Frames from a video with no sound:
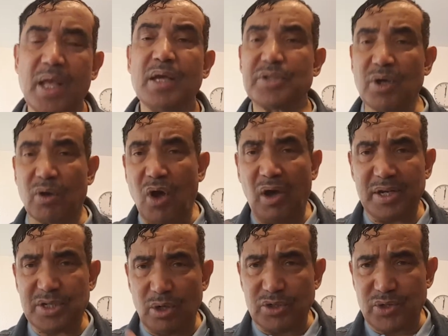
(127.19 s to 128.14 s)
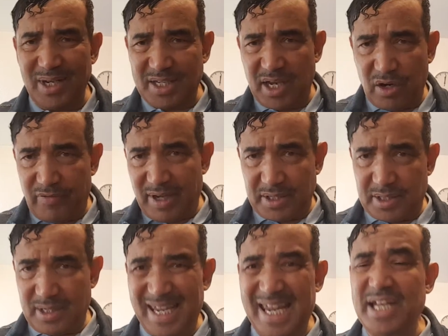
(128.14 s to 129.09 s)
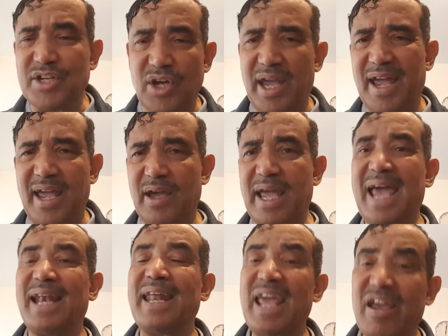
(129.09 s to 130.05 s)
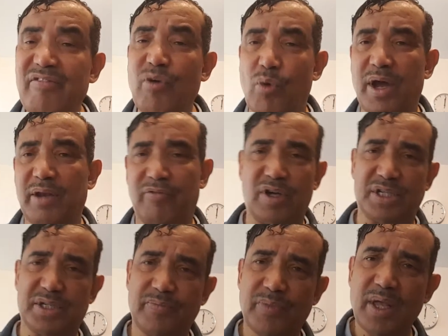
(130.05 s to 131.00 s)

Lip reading: So God is also inside of us, each and every one of us.